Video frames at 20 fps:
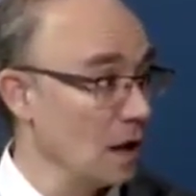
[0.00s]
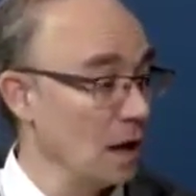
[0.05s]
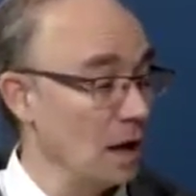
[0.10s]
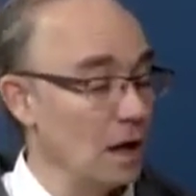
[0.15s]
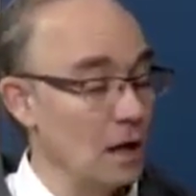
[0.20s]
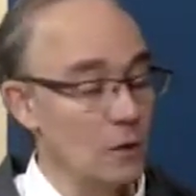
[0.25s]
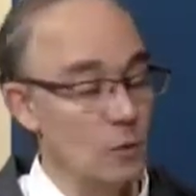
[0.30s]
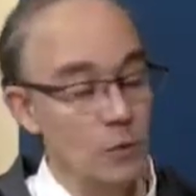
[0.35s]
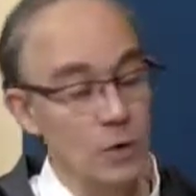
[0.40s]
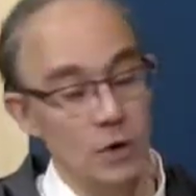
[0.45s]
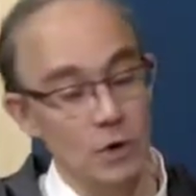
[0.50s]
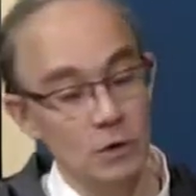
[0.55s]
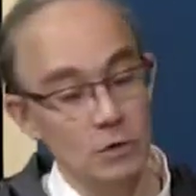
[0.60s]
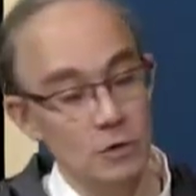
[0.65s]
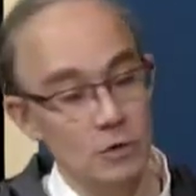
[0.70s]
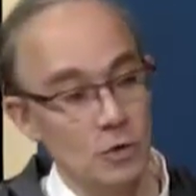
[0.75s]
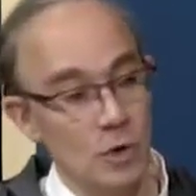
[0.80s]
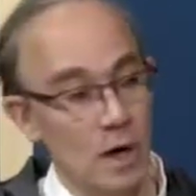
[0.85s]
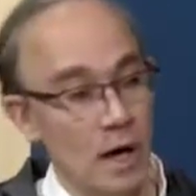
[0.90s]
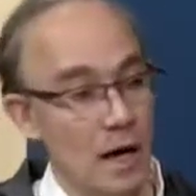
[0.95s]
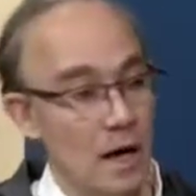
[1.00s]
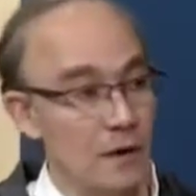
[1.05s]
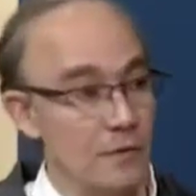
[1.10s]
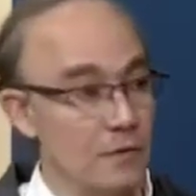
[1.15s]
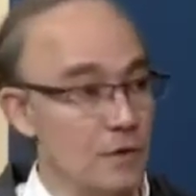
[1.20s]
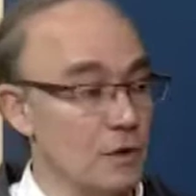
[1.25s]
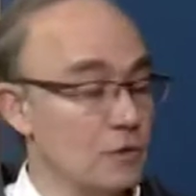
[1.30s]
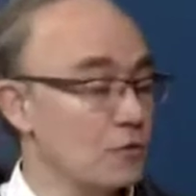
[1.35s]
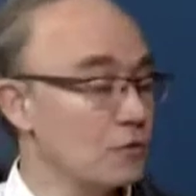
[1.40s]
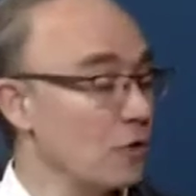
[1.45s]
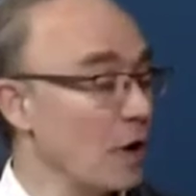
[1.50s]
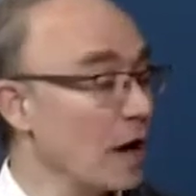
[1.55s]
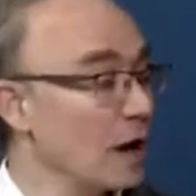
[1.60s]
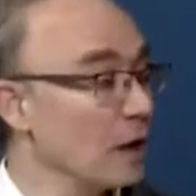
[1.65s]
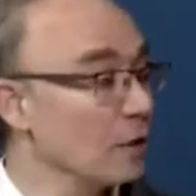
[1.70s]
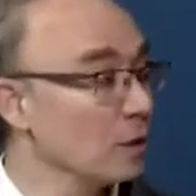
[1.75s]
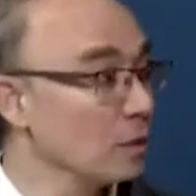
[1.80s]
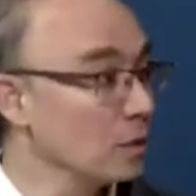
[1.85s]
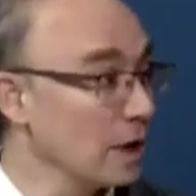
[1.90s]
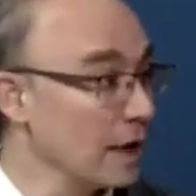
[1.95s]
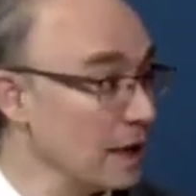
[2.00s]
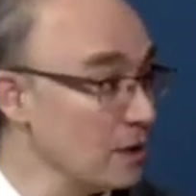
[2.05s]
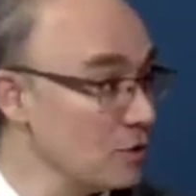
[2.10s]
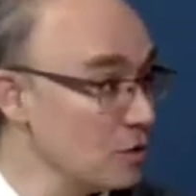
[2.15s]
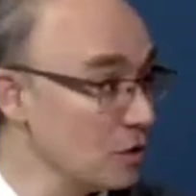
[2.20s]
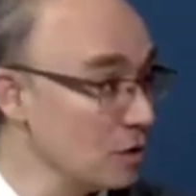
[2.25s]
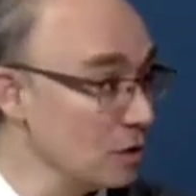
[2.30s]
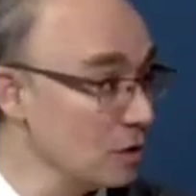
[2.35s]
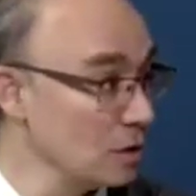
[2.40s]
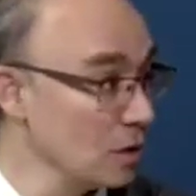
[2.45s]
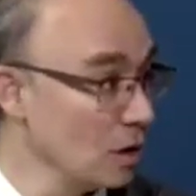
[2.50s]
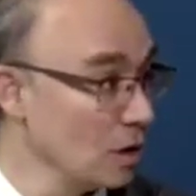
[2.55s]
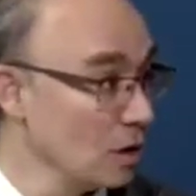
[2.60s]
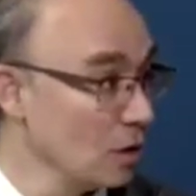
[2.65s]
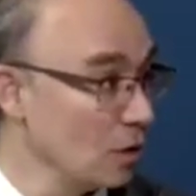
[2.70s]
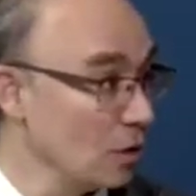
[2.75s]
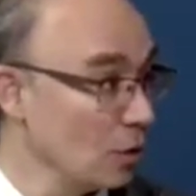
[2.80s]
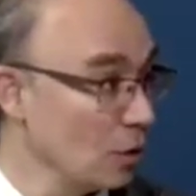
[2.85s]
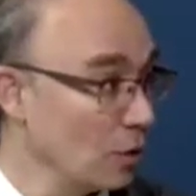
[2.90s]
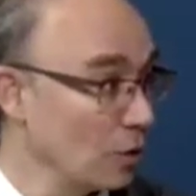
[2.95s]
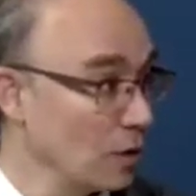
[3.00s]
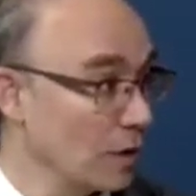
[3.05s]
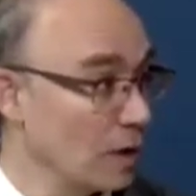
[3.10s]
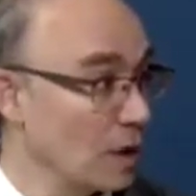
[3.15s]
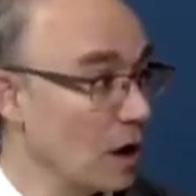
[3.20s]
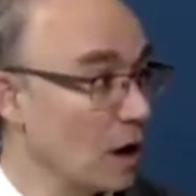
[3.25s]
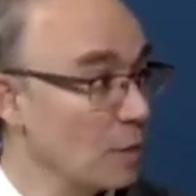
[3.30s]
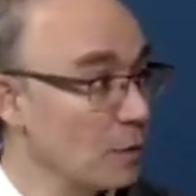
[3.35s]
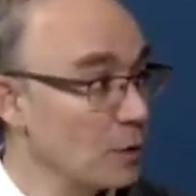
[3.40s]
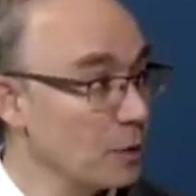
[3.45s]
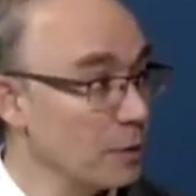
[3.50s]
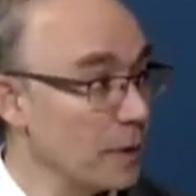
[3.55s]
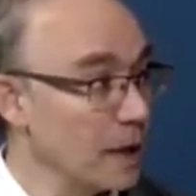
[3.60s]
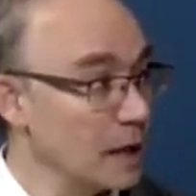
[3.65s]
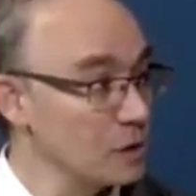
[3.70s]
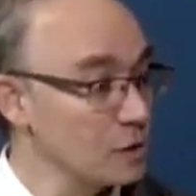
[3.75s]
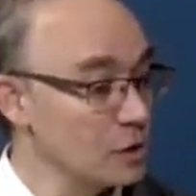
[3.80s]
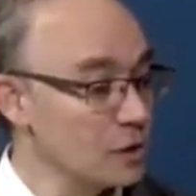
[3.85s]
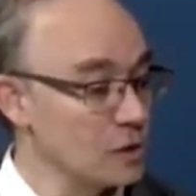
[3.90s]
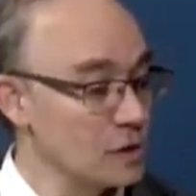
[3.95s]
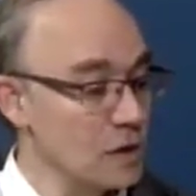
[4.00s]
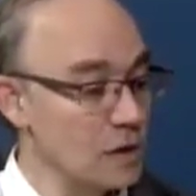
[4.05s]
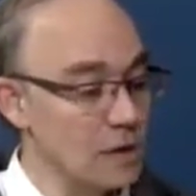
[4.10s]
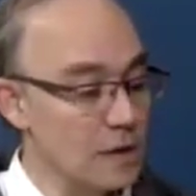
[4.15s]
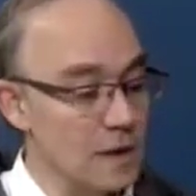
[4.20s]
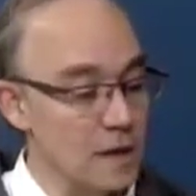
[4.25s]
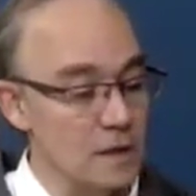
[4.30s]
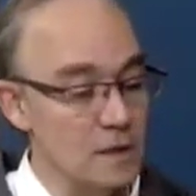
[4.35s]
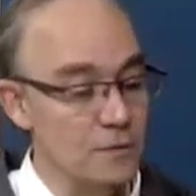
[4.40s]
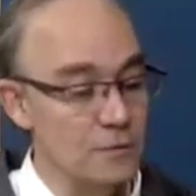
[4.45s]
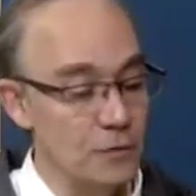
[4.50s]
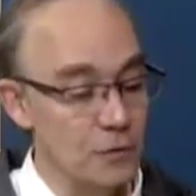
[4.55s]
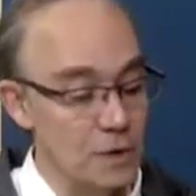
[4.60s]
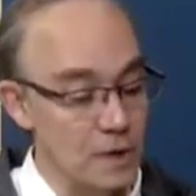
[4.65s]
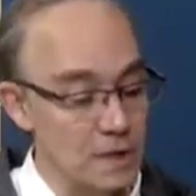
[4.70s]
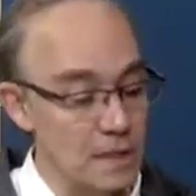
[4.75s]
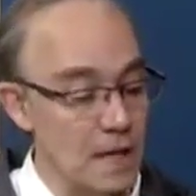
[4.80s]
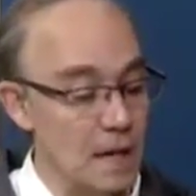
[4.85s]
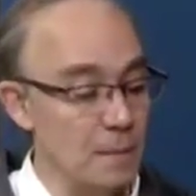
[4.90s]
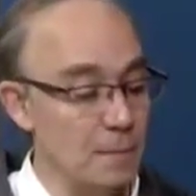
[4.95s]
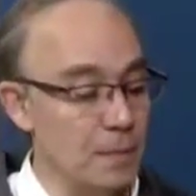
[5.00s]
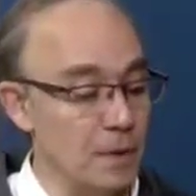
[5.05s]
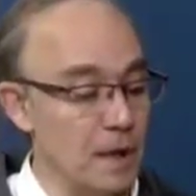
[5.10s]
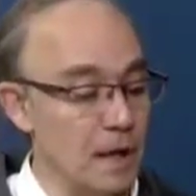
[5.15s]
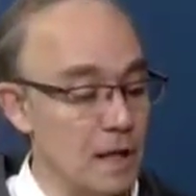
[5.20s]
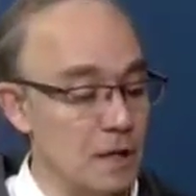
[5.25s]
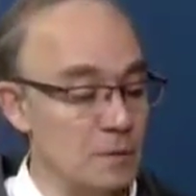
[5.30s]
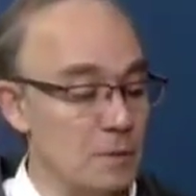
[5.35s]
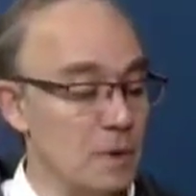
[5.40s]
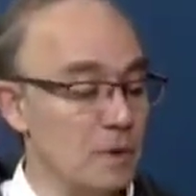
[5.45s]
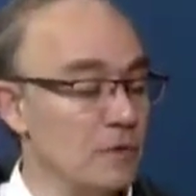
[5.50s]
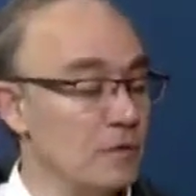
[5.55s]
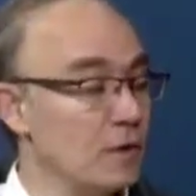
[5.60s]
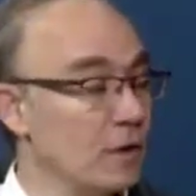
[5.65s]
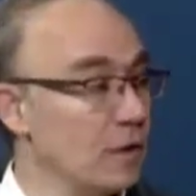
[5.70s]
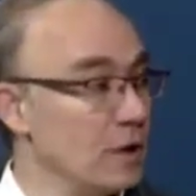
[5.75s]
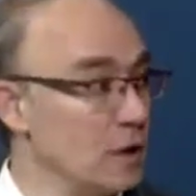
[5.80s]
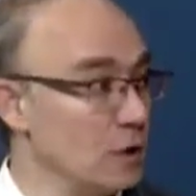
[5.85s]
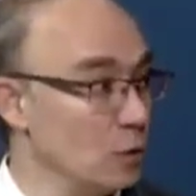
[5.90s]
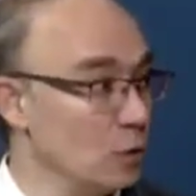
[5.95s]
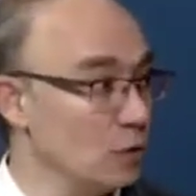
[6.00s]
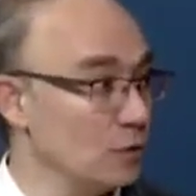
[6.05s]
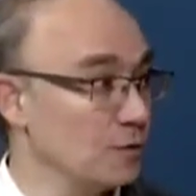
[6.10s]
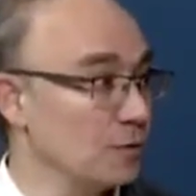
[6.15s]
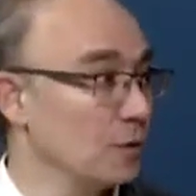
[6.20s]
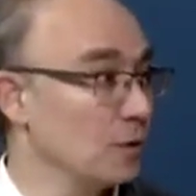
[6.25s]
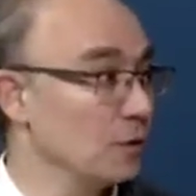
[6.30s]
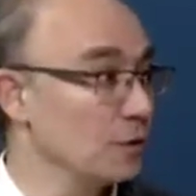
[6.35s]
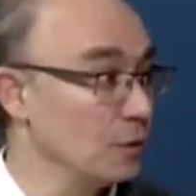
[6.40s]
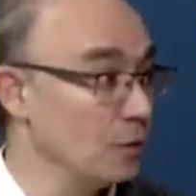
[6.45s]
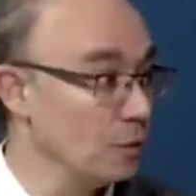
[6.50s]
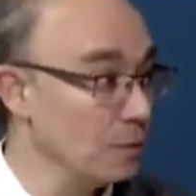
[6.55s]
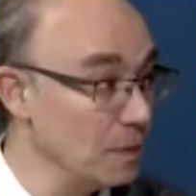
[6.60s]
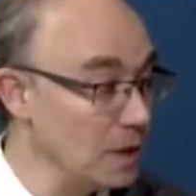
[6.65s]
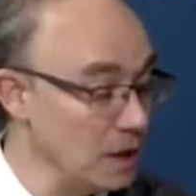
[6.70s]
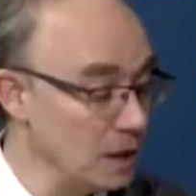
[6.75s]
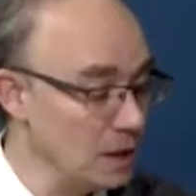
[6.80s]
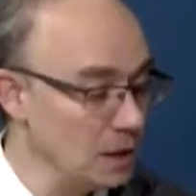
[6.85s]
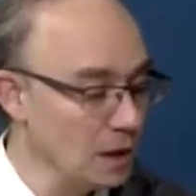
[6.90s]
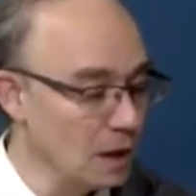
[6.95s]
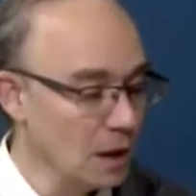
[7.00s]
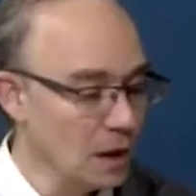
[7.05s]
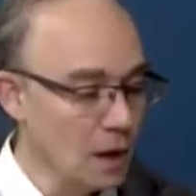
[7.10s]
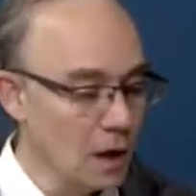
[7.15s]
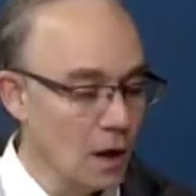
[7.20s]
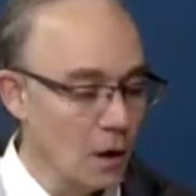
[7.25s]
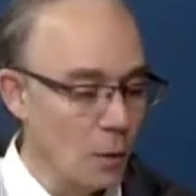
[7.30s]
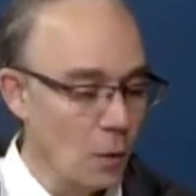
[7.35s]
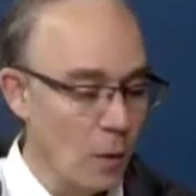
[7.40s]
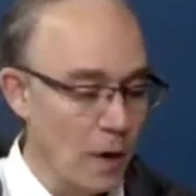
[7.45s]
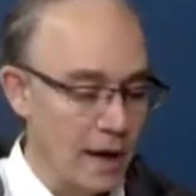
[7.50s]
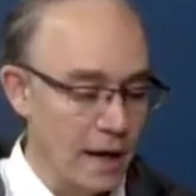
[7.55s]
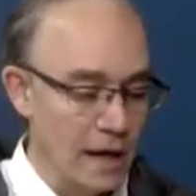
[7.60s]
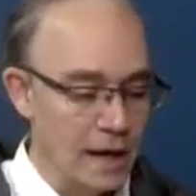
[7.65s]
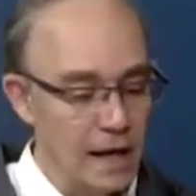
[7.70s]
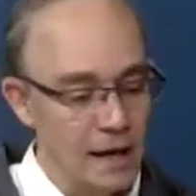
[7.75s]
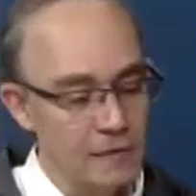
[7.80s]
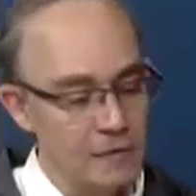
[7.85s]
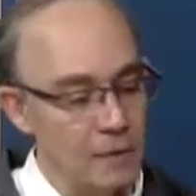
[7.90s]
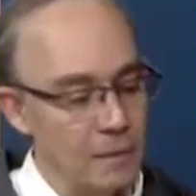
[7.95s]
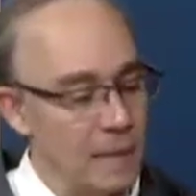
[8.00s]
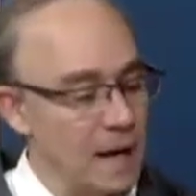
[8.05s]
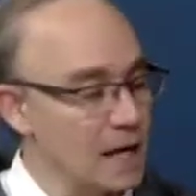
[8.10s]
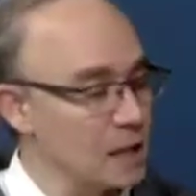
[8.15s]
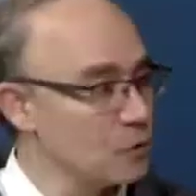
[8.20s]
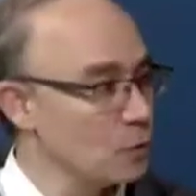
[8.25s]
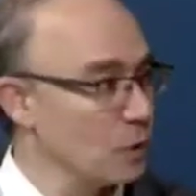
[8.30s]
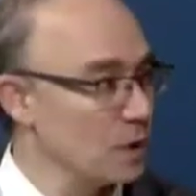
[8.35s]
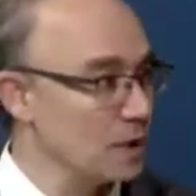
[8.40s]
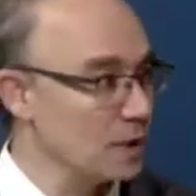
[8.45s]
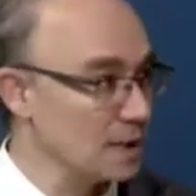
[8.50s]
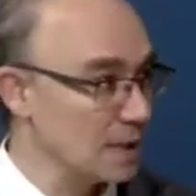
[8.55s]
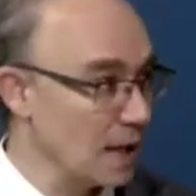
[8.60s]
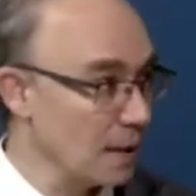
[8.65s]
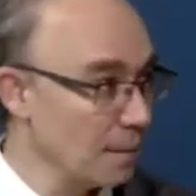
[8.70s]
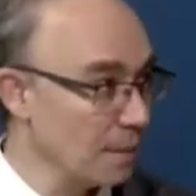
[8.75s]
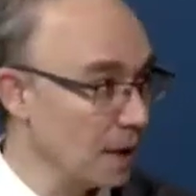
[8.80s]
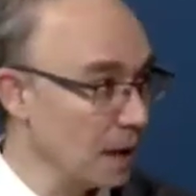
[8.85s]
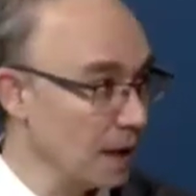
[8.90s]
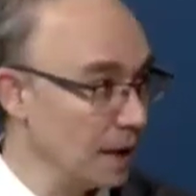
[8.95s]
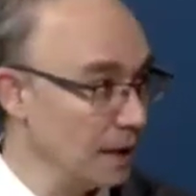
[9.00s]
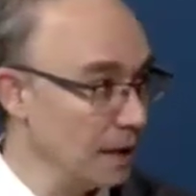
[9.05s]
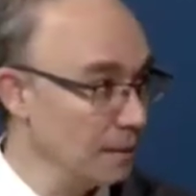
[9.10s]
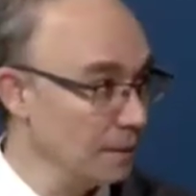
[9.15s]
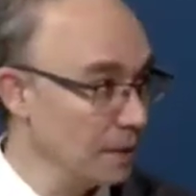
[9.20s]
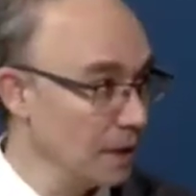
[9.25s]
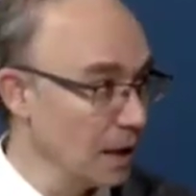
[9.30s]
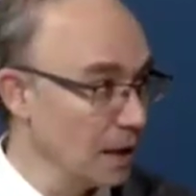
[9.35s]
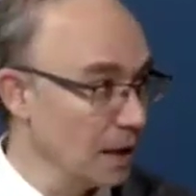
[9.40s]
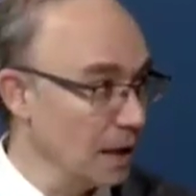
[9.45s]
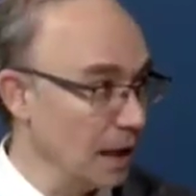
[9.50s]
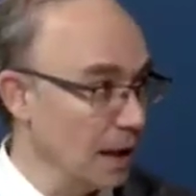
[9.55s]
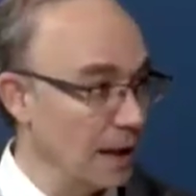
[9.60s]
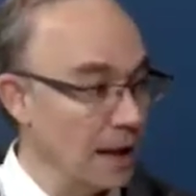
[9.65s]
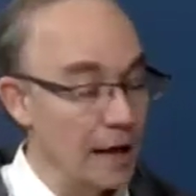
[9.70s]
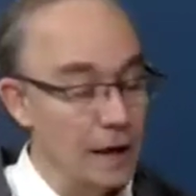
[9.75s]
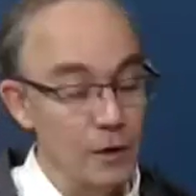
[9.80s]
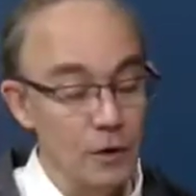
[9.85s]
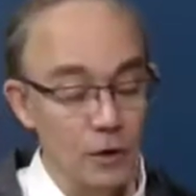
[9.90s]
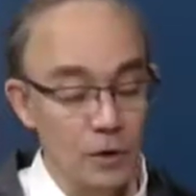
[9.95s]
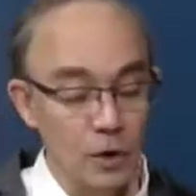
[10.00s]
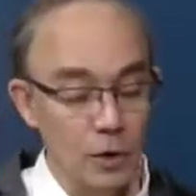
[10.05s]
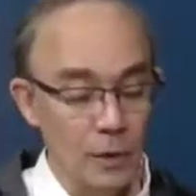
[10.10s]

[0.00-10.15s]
and we also have the triangulation or the common matches. And this, for example, has been very useful to me when I have a match with somebody and I don't